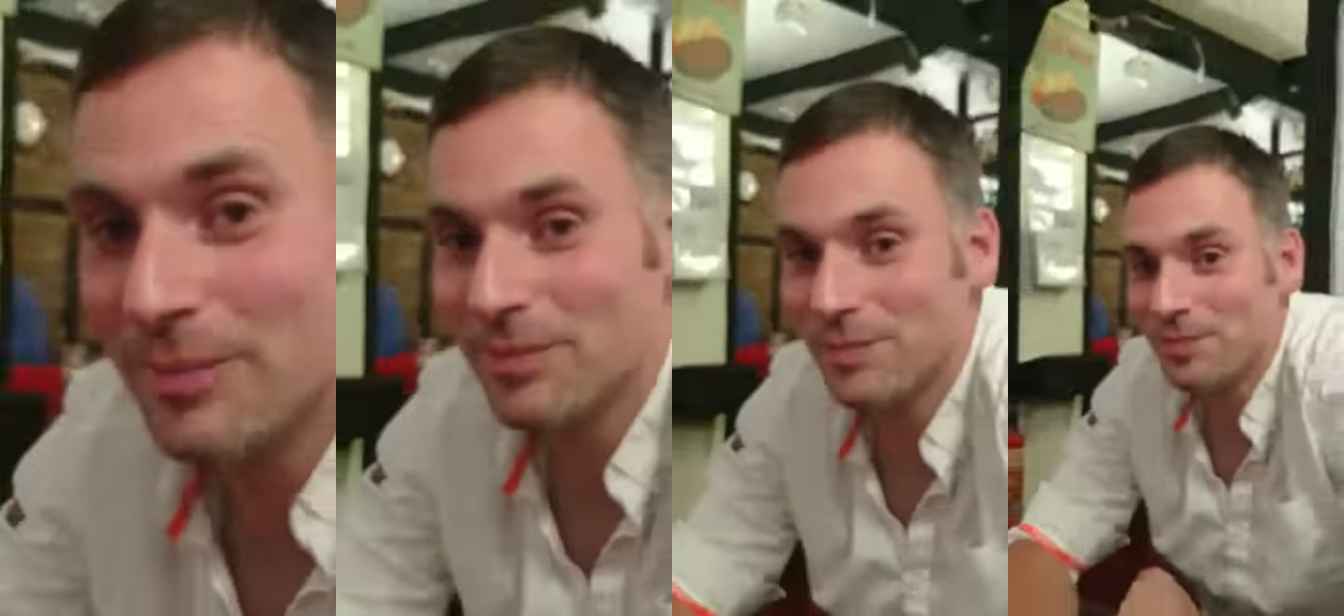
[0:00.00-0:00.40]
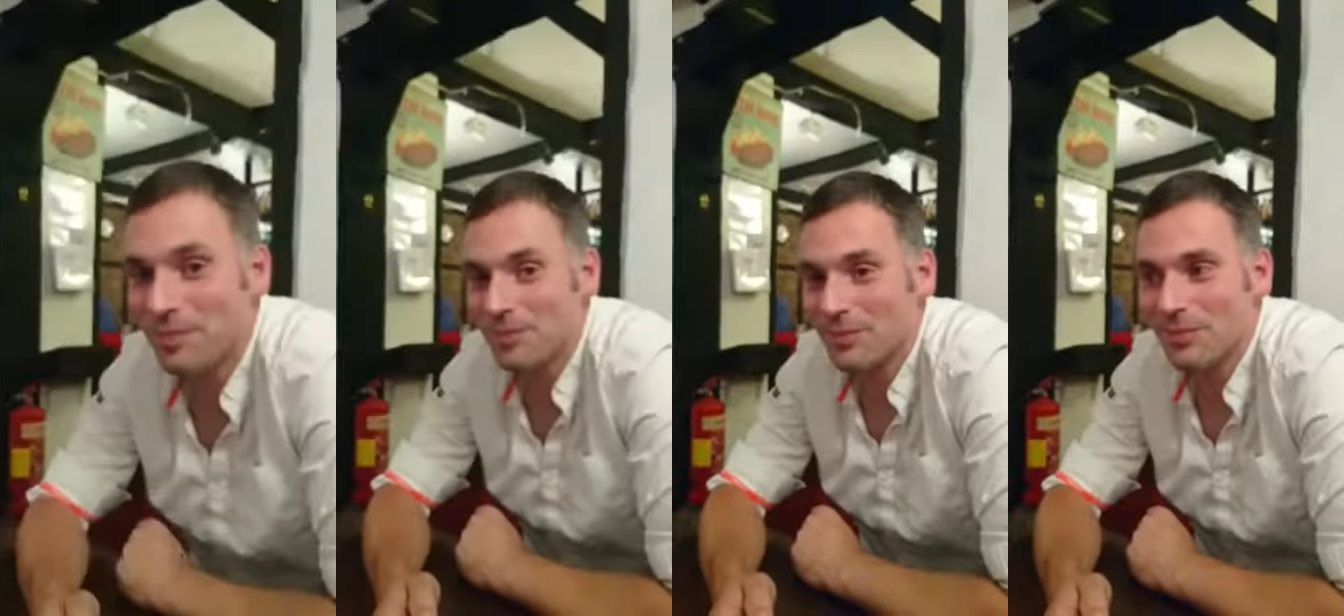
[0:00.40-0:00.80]

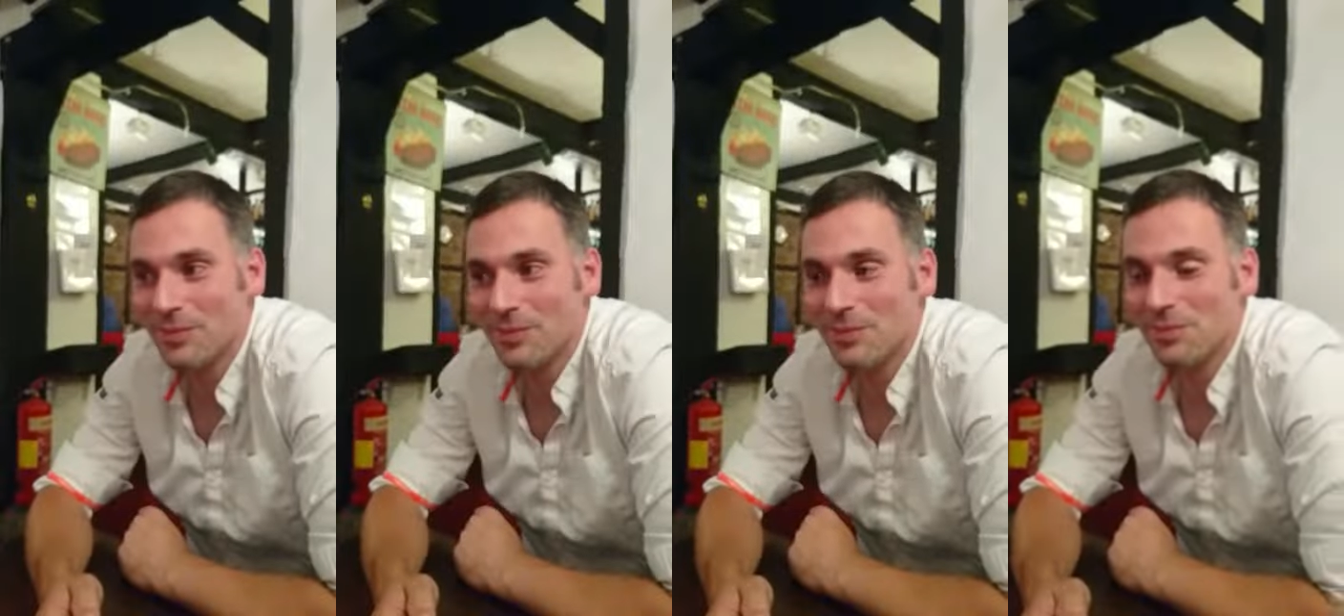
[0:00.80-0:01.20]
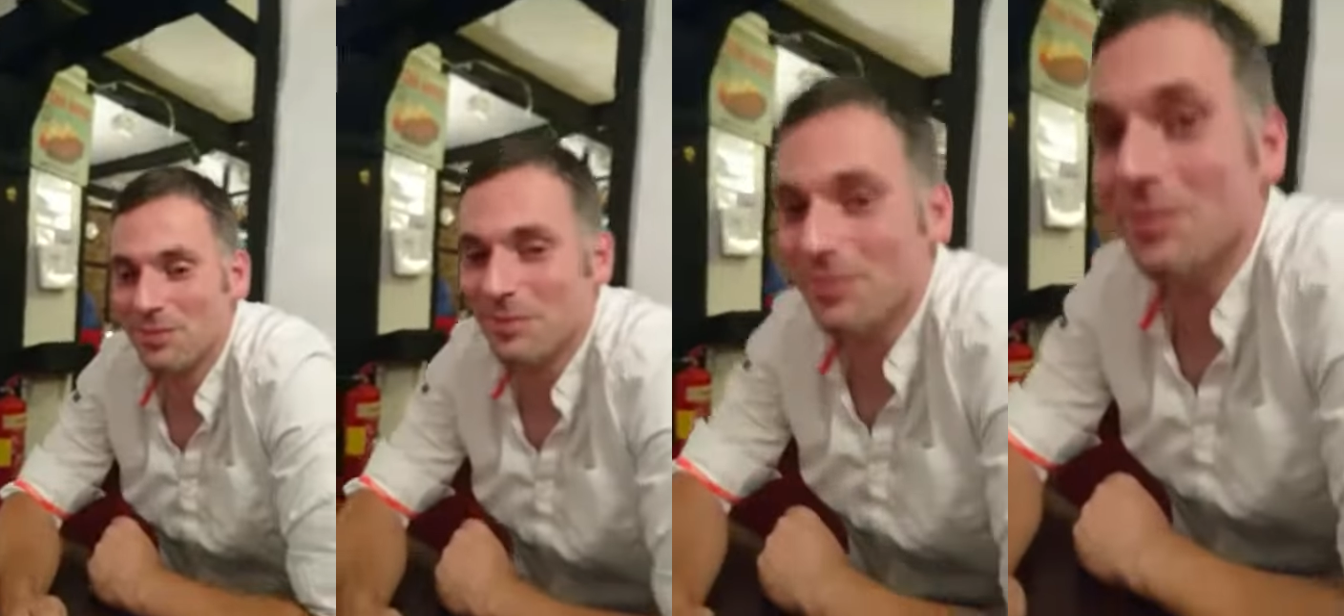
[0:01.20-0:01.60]
man.
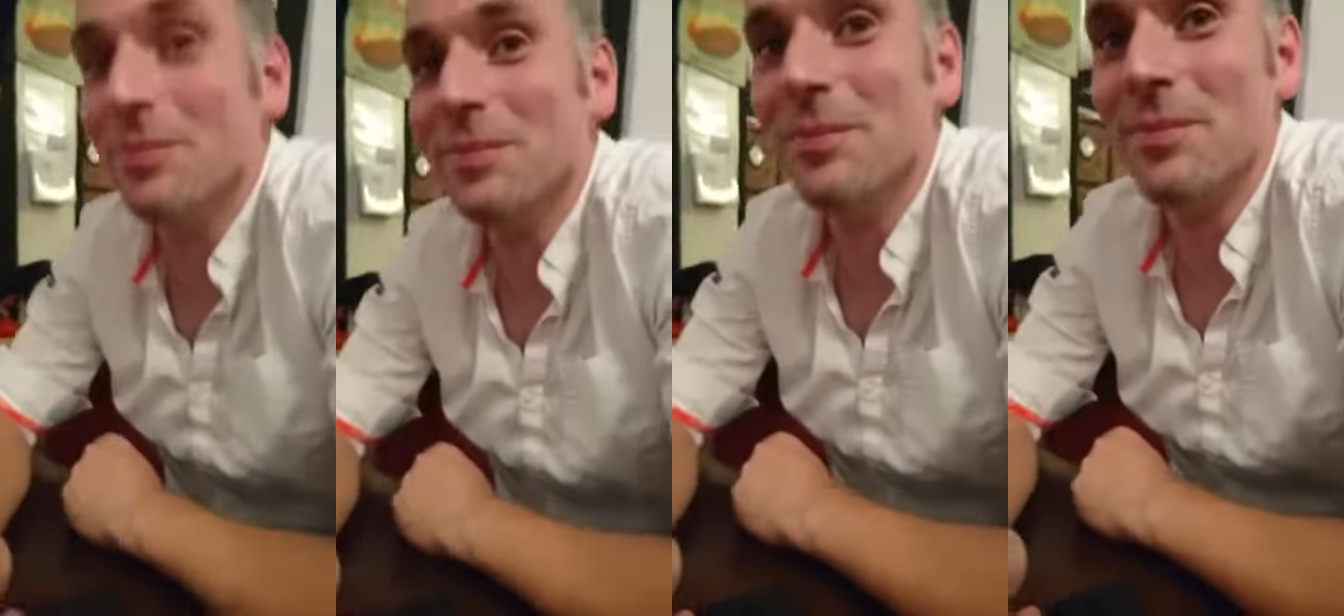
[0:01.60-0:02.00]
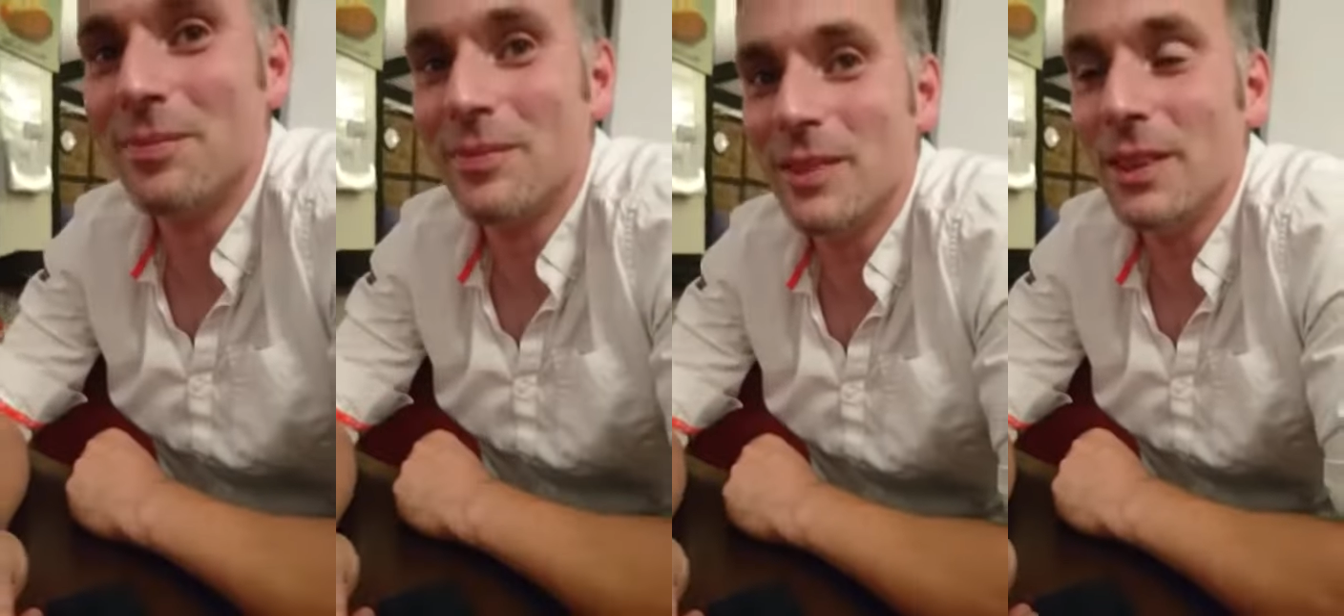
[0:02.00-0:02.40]
Mm,
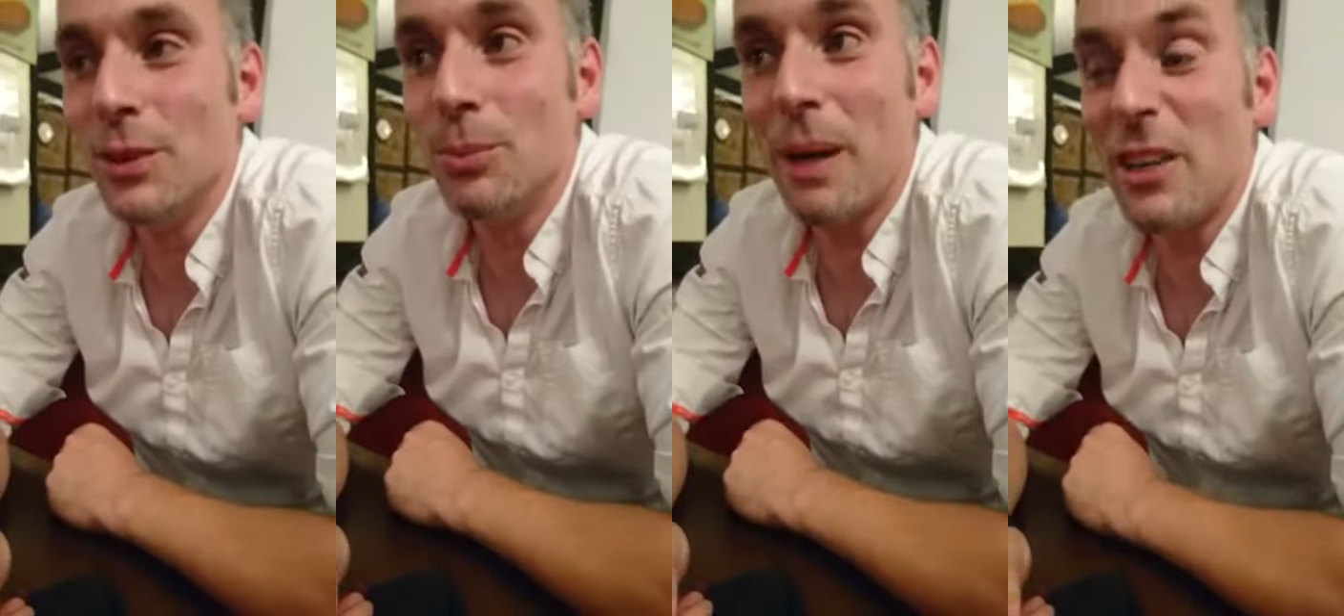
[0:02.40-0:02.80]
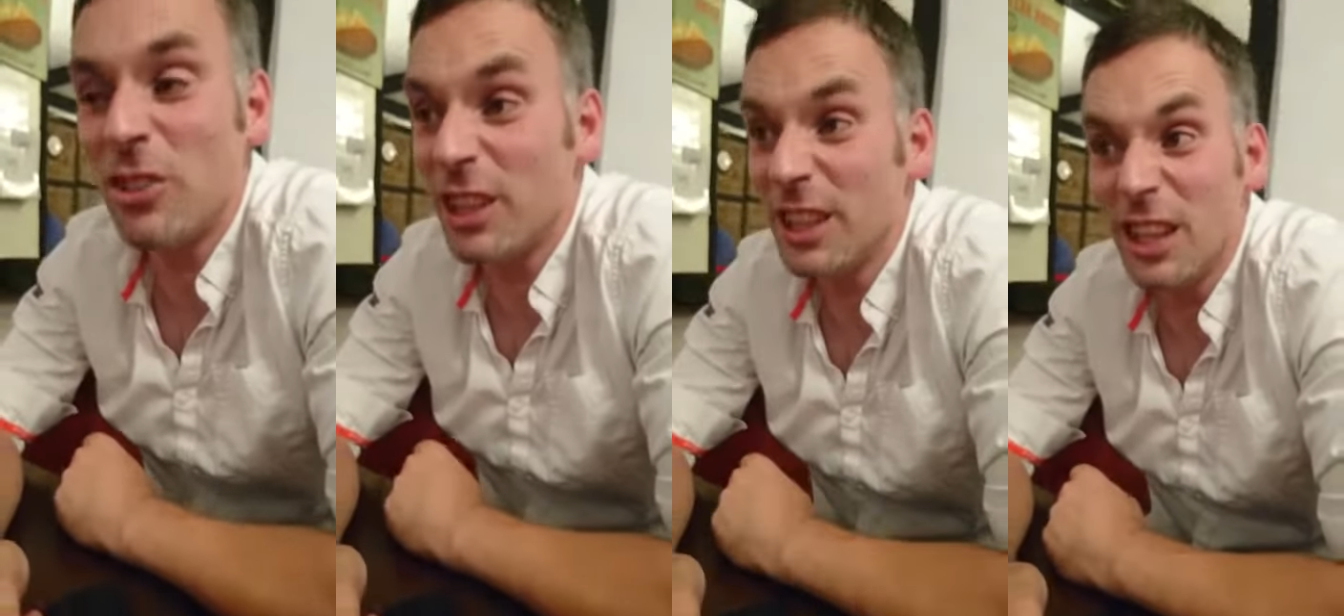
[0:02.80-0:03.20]
you
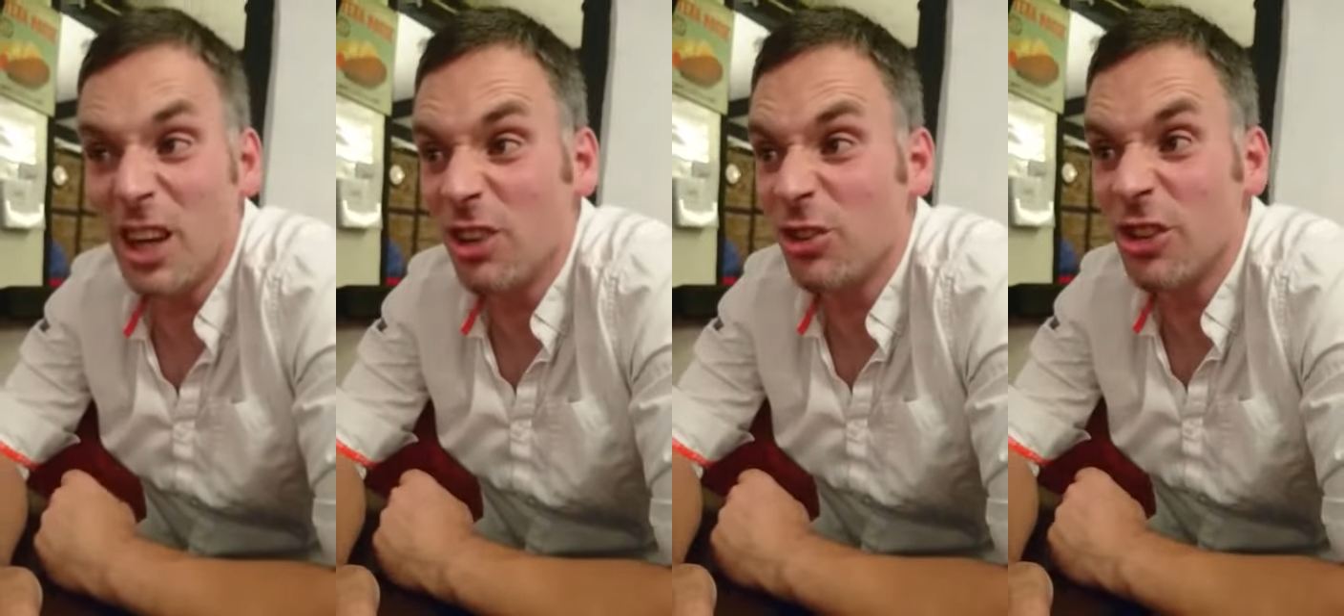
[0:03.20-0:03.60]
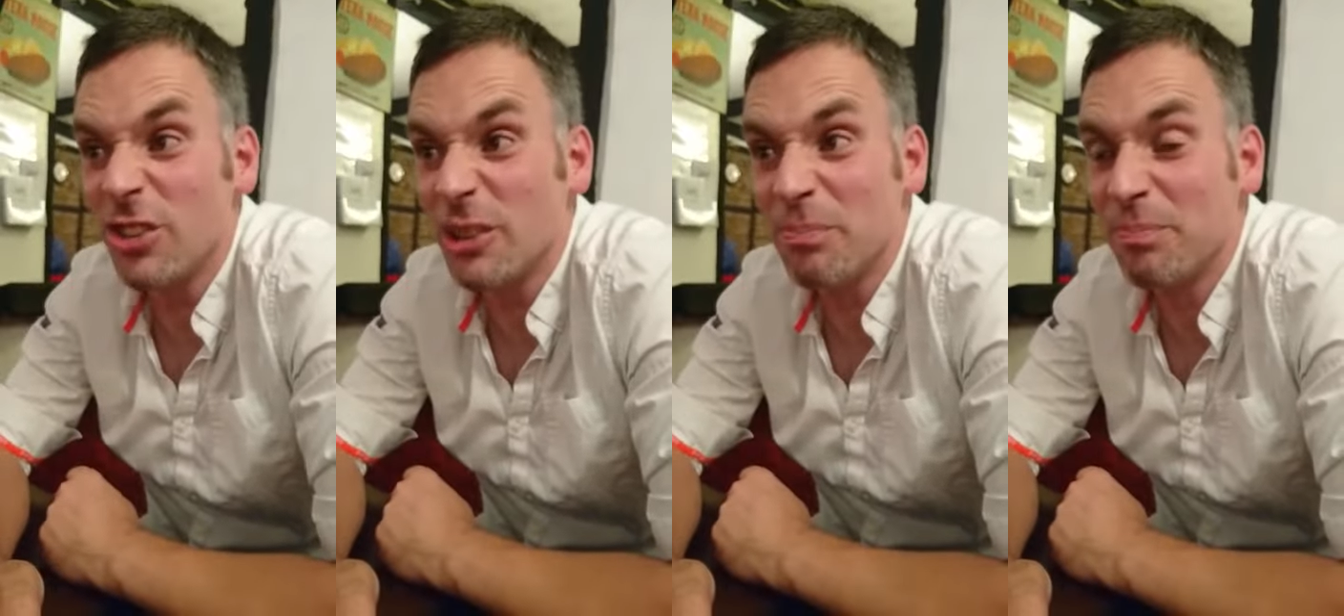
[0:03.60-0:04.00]
basically can't
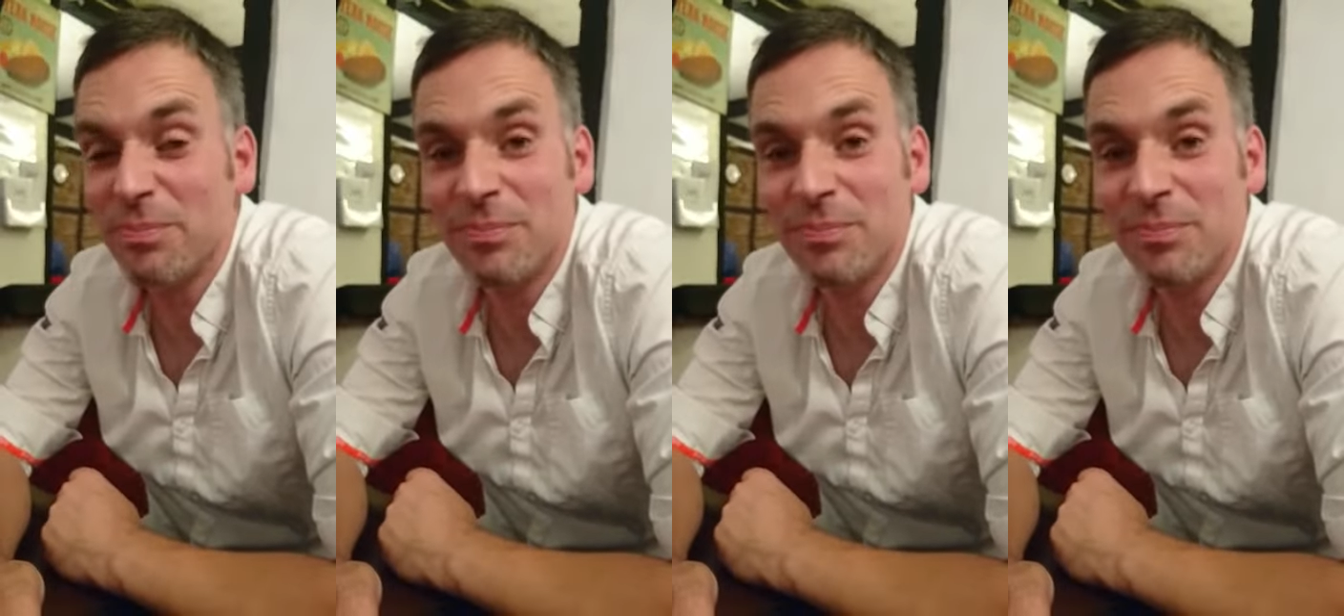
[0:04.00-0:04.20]
trust him.